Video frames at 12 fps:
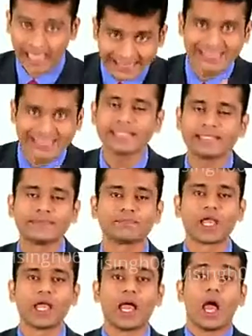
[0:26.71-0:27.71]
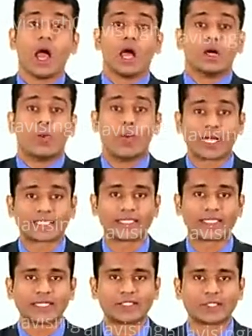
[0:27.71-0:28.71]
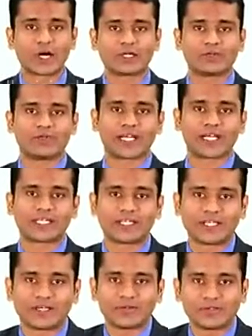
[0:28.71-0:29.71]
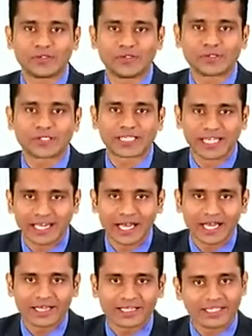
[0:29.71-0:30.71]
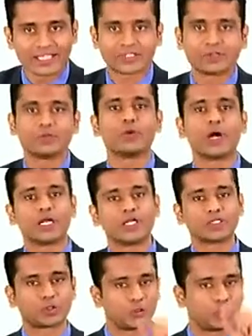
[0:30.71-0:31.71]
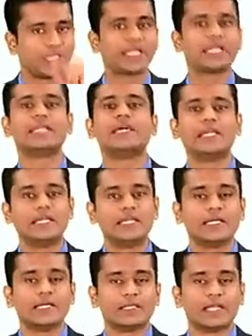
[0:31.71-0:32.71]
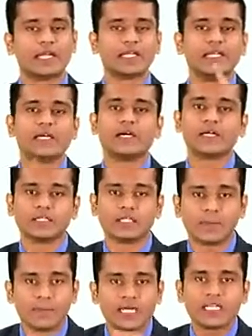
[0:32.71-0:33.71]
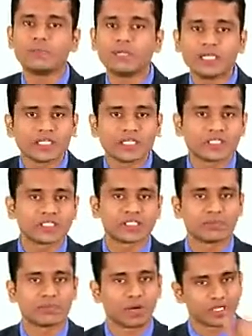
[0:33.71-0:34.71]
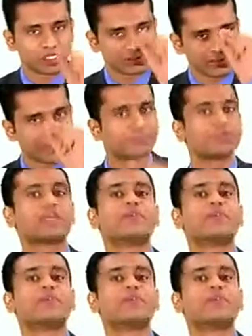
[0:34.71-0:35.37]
Let's see. Vector dot vector gives you scalar. Yes, you understood very clearly that here the multiplication symbol is been